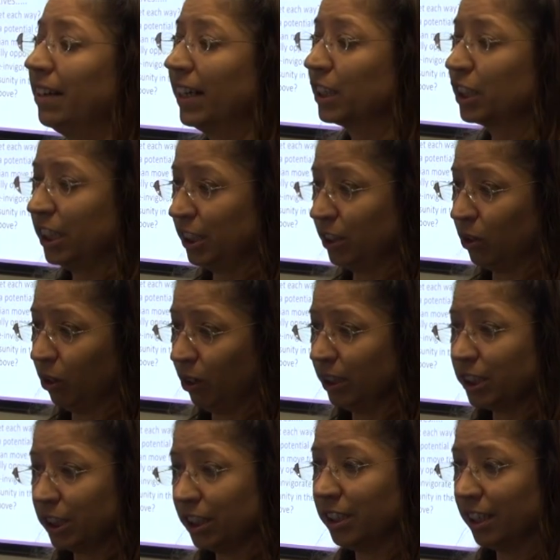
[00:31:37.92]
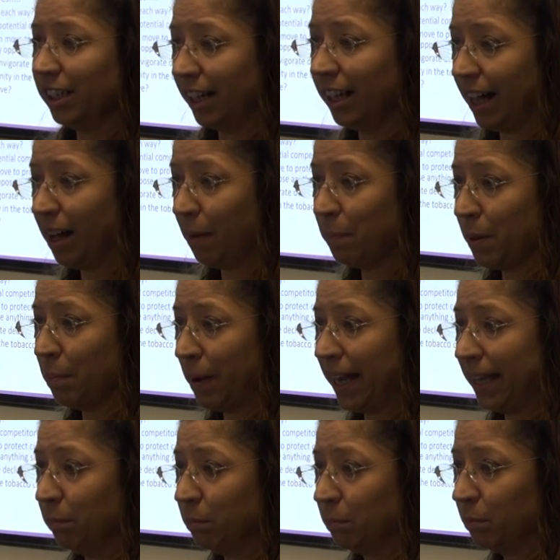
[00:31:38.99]
They're actually not the
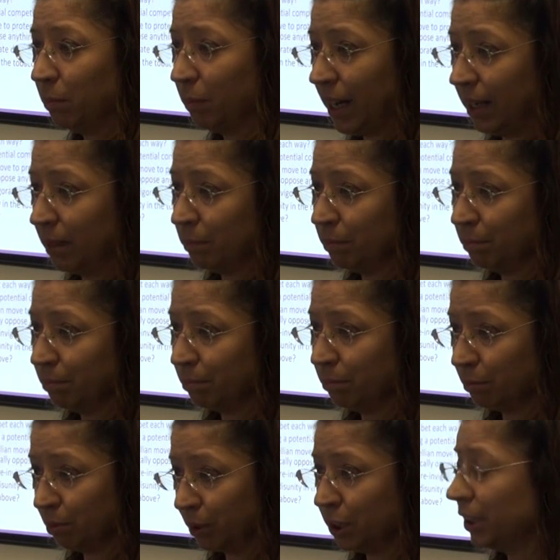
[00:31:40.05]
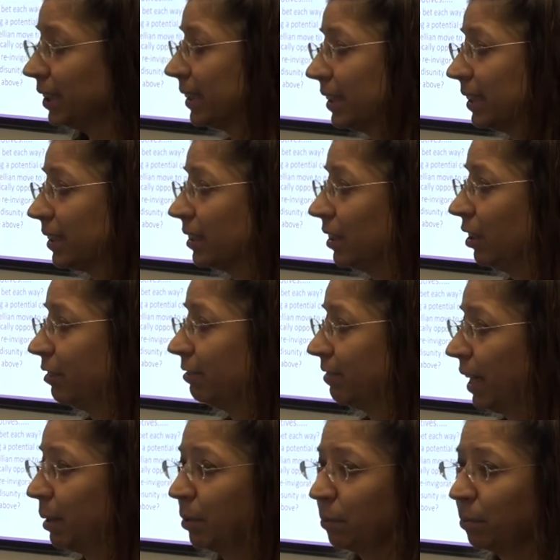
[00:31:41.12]
main producers of
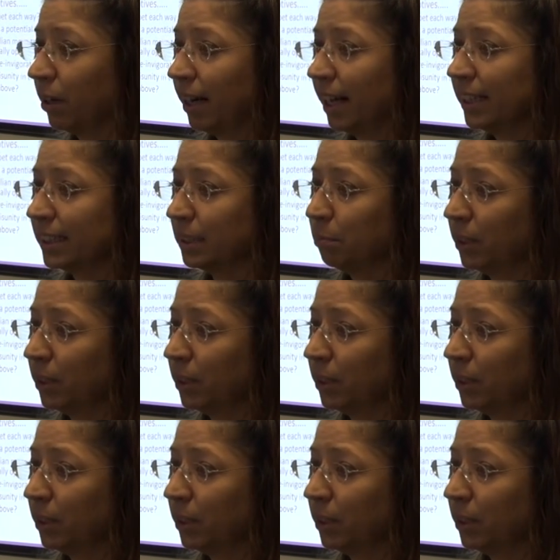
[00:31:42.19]
vaping products.